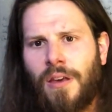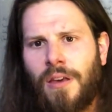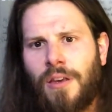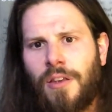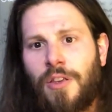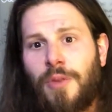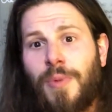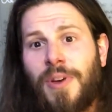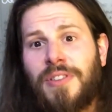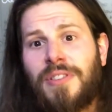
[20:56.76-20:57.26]

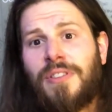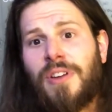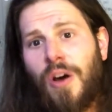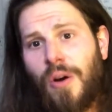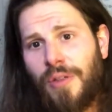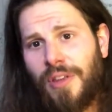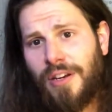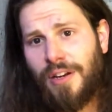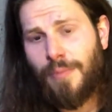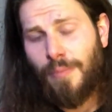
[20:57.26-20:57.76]
You must
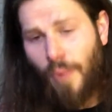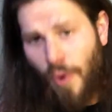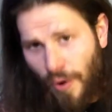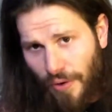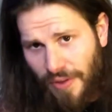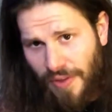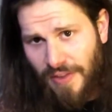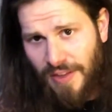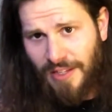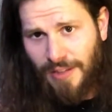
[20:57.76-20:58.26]
know that you're more
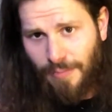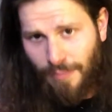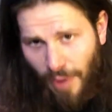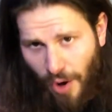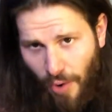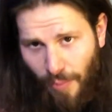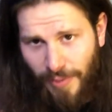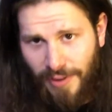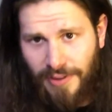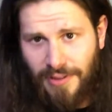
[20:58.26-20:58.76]
than this
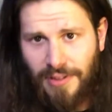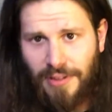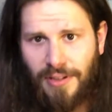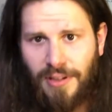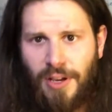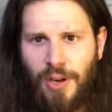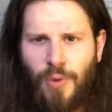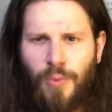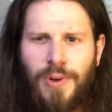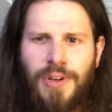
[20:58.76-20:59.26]
moment.
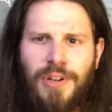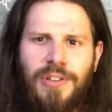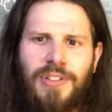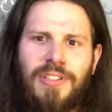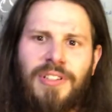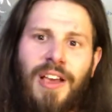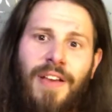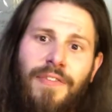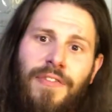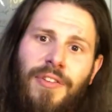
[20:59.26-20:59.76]
When you're
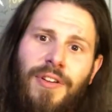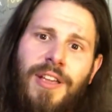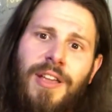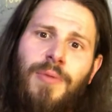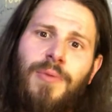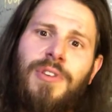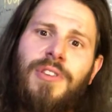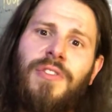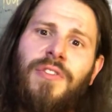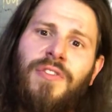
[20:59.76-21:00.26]
suffering,
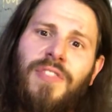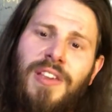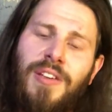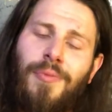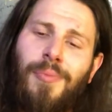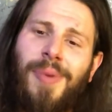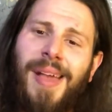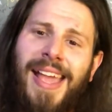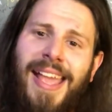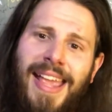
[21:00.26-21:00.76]
when you feel
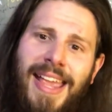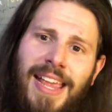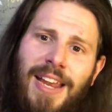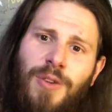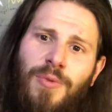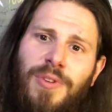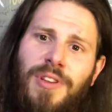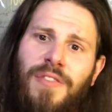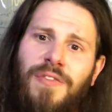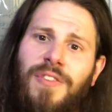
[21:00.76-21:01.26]
pain,
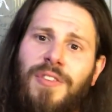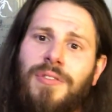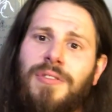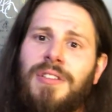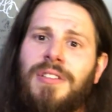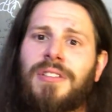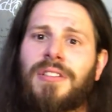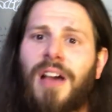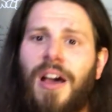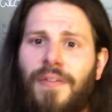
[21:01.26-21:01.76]
when you feel
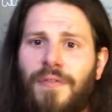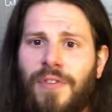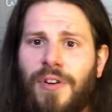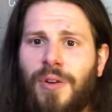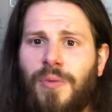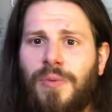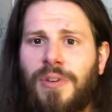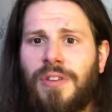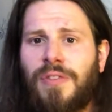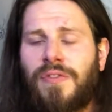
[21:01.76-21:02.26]

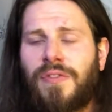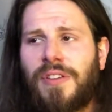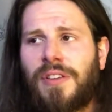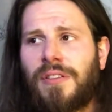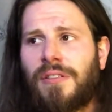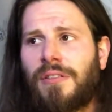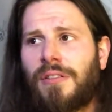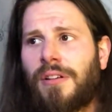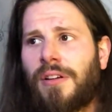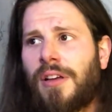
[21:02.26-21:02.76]
discomfort, when you
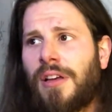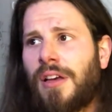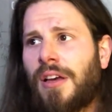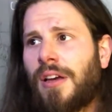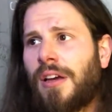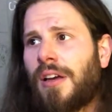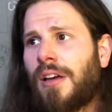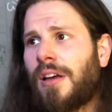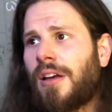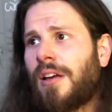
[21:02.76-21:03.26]
feel
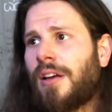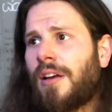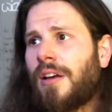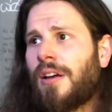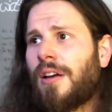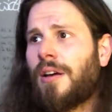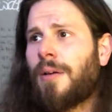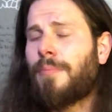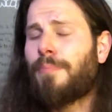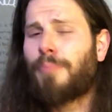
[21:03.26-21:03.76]

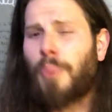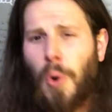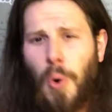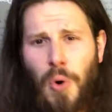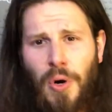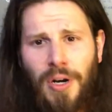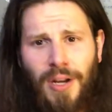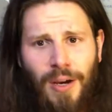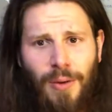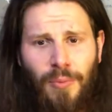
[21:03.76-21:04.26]

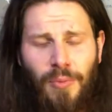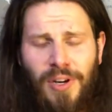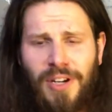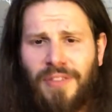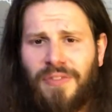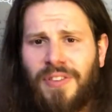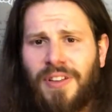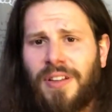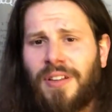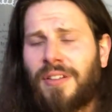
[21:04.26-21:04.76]
boredom, when you
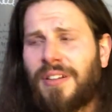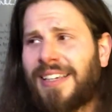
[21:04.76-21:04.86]
feel